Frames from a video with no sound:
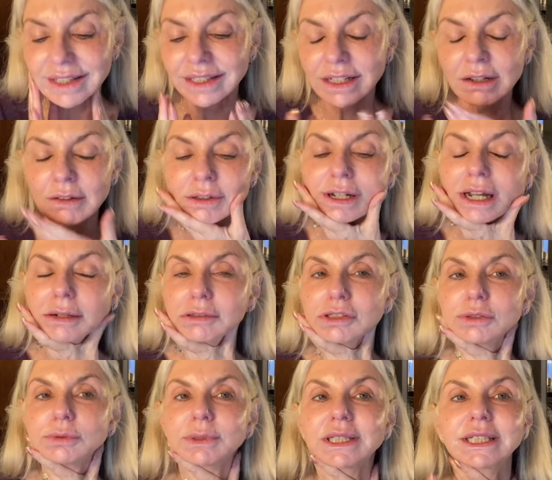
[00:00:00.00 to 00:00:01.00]
You know, I
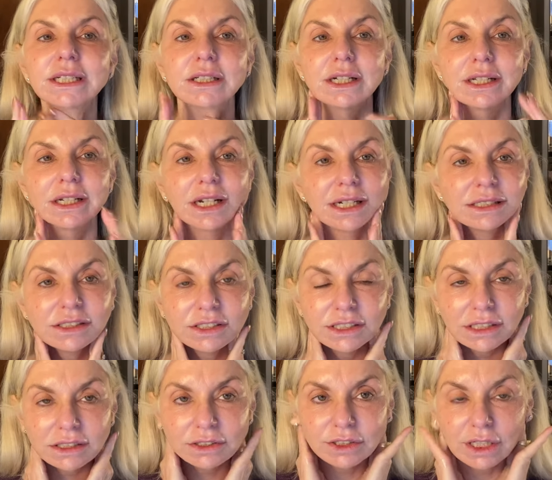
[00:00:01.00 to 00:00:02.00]
was really good. I
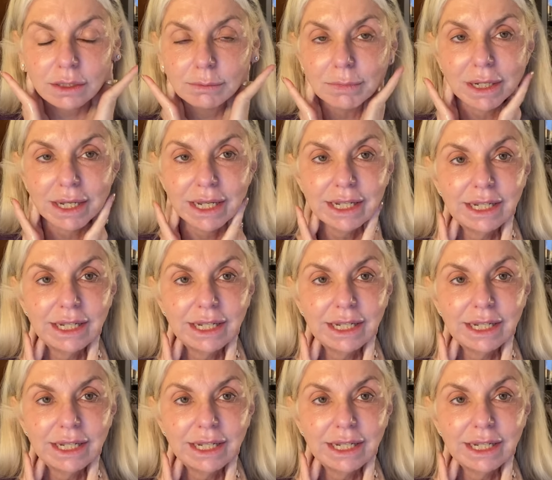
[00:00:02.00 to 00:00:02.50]
still did my